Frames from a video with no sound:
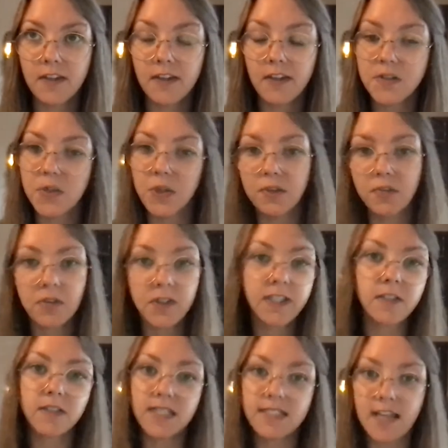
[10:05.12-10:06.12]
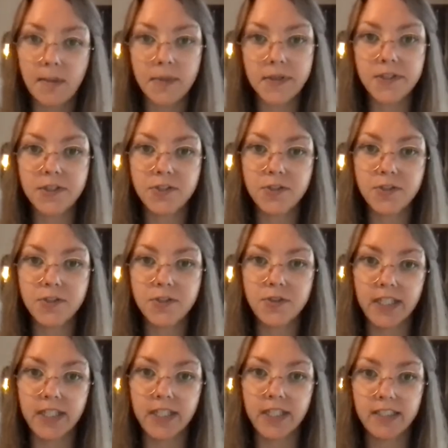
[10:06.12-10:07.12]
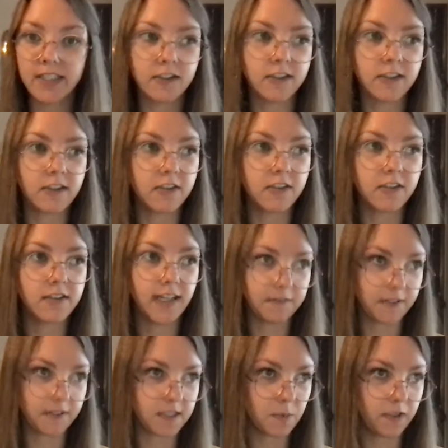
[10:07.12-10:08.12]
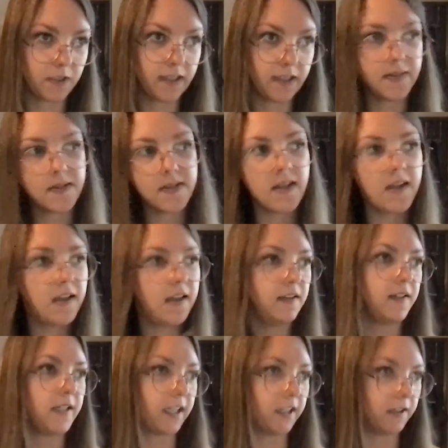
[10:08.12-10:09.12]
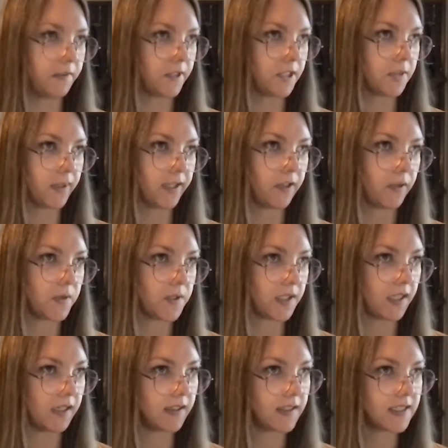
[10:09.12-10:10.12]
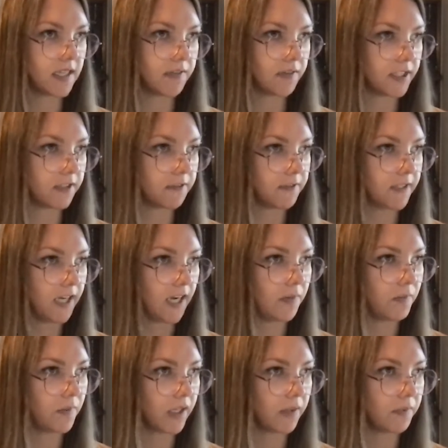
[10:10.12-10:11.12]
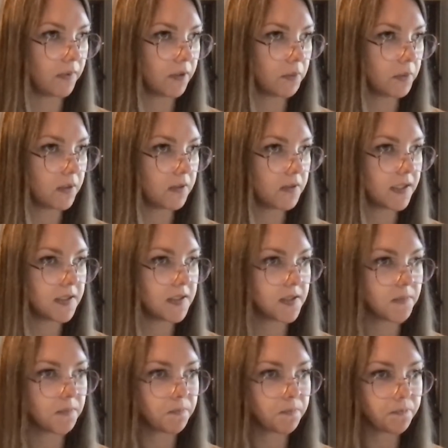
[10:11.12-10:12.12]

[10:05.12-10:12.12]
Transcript: sort of clearly demonstrated in her life experience. Looking over to my notes again, because I've already forgotten what I wrote about this.